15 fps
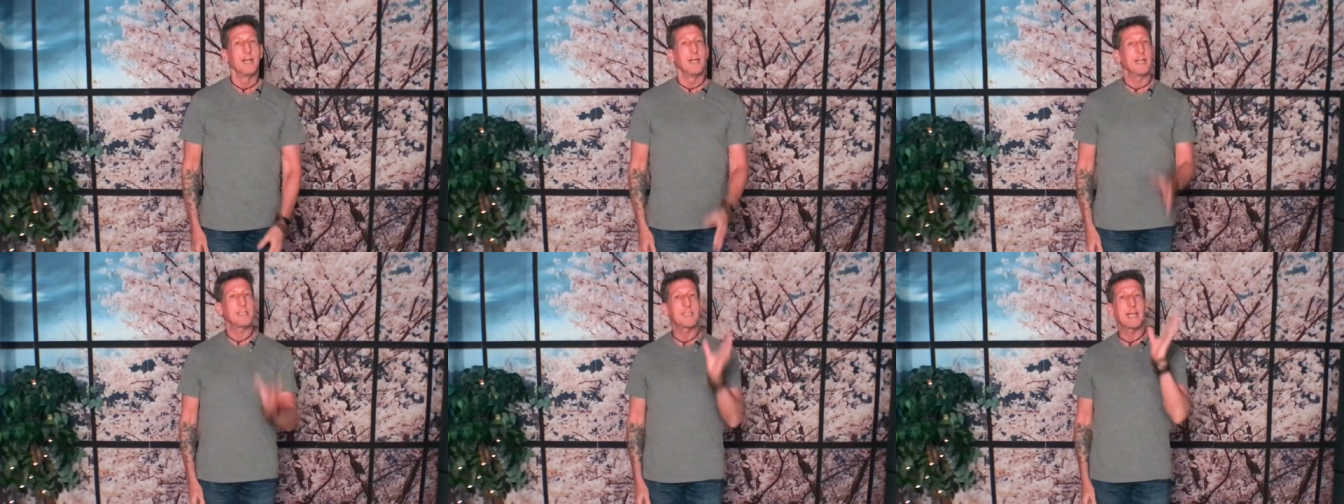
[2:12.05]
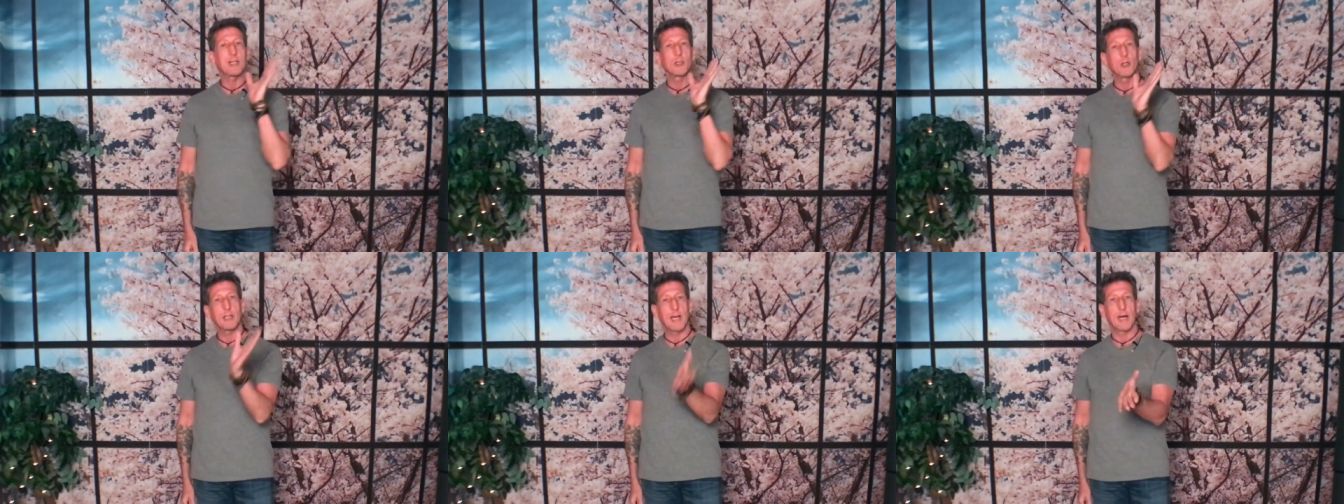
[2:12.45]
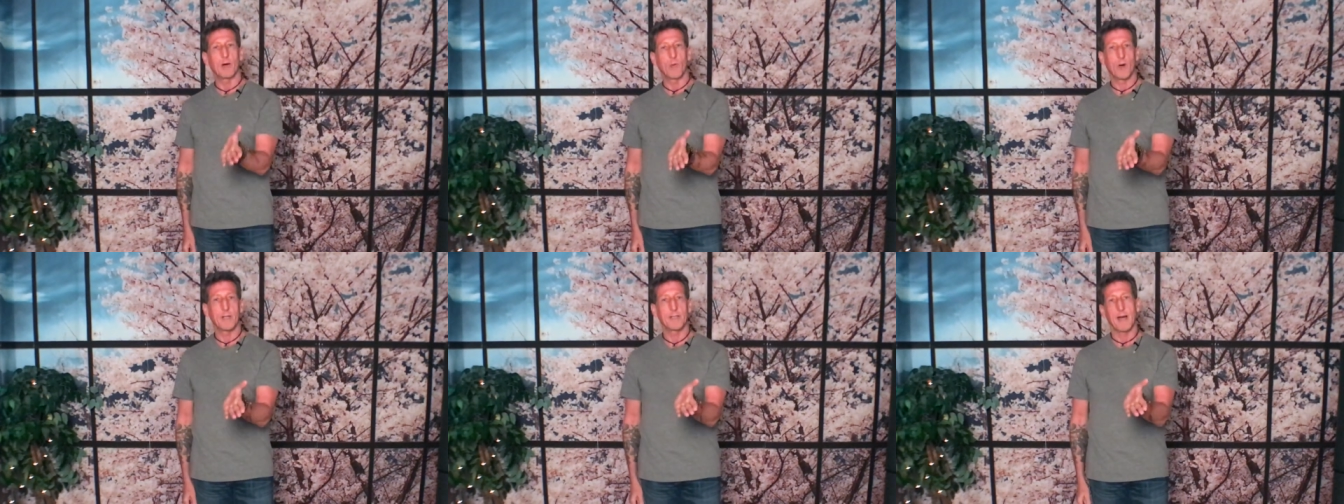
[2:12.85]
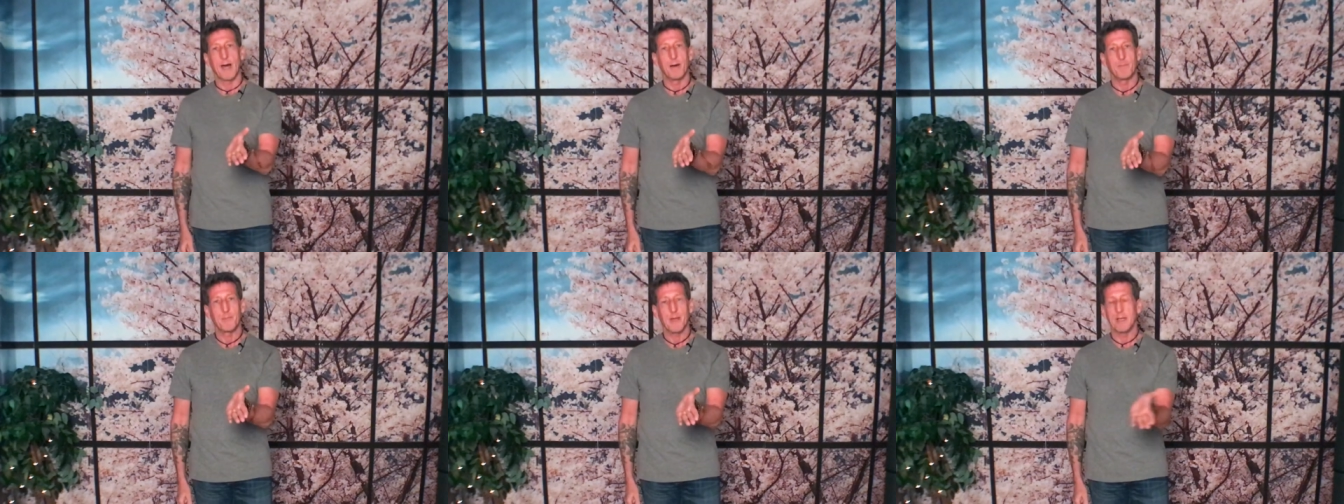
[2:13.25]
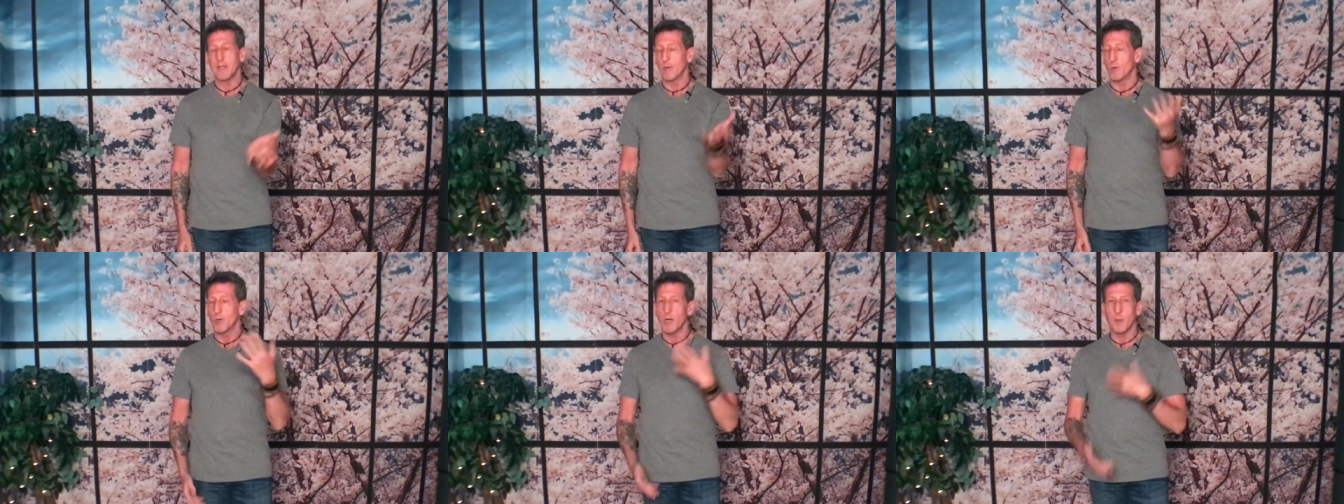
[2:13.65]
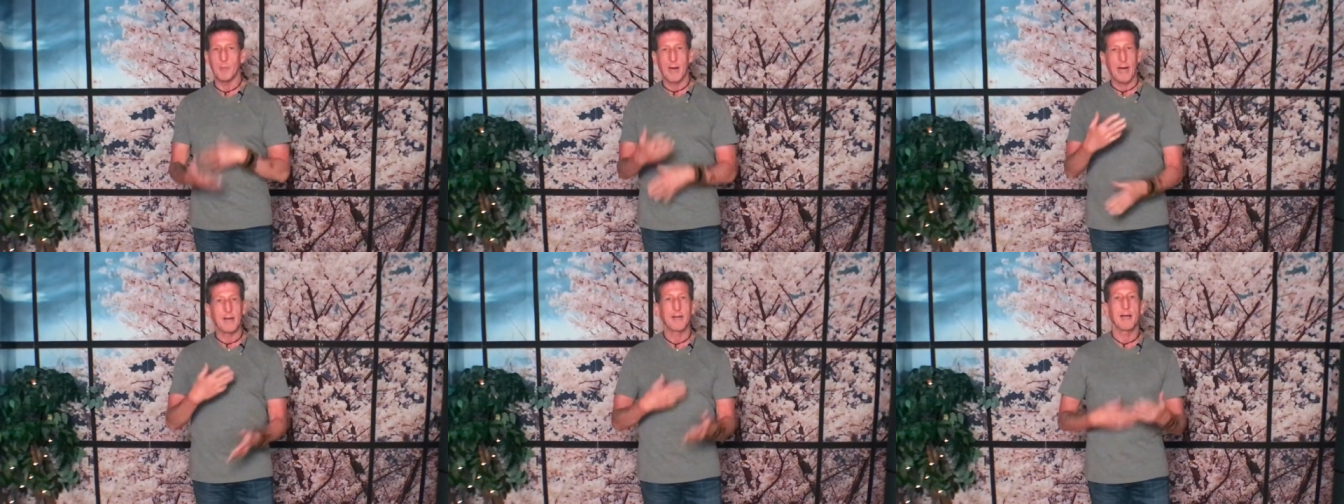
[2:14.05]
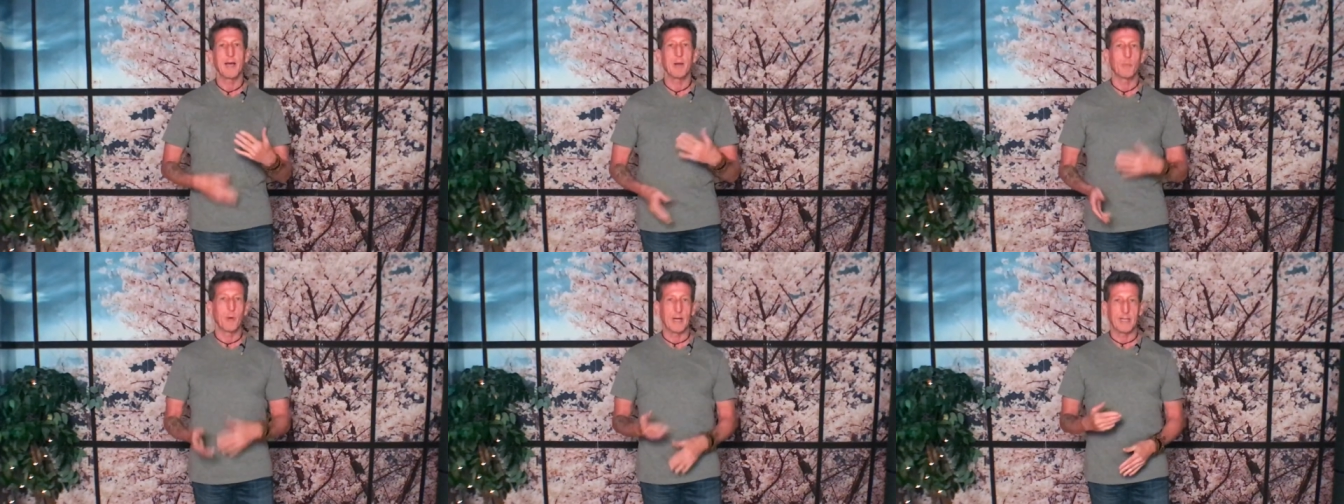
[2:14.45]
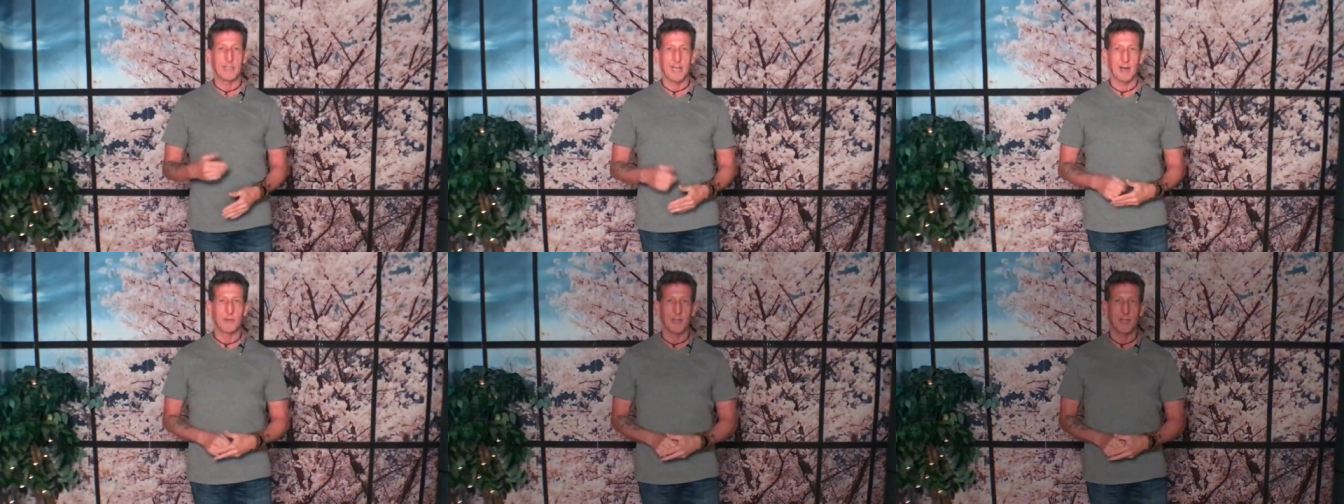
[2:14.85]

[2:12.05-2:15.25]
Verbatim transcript: Let's take a look at it one time, and then we'll come back and break it down